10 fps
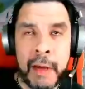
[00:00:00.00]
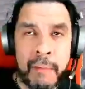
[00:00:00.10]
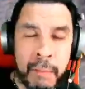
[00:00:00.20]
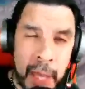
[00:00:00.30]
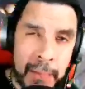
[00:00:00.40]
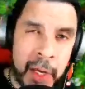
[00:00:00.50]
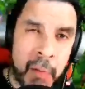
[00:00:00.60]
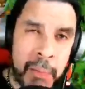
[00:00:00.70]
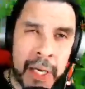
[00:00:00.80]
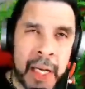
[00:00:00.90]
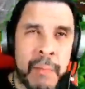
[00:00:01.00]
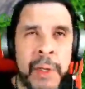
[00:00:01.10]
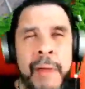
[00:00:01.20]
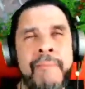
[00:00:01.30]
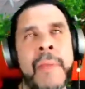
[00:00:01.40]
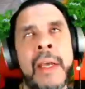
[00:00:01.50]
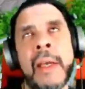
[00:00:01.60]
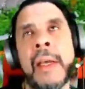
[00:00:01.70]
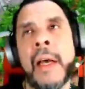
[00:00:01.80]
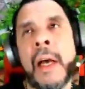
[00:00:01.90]
maybe I'll pick up
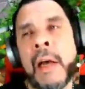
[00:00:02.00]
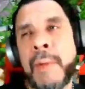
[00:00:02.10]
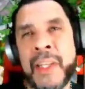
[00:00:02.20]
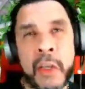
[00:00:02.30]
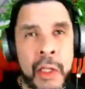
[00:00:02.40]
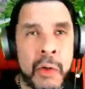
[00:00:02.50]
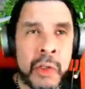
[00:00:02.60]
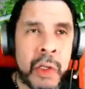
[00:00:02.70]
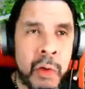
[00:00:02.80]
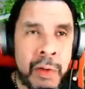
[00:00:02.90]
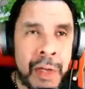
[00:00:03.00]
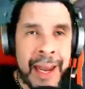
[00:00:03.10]
a bunch of glowstone